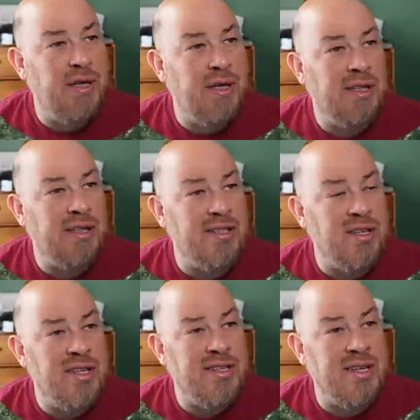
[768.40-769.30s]
at least on
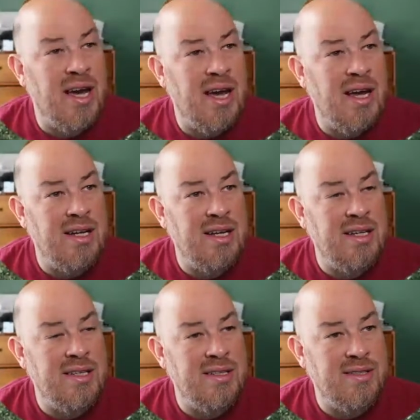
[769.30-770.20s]
this side,
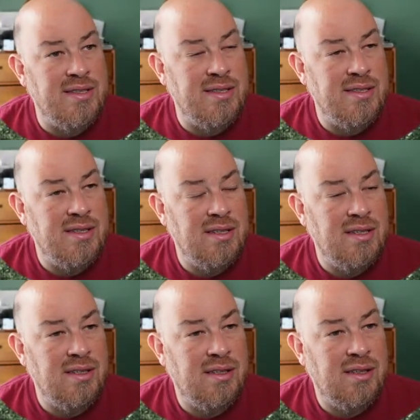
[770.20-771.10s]
has
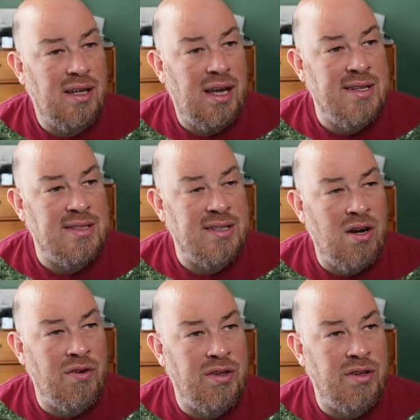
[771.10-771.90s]
covered in the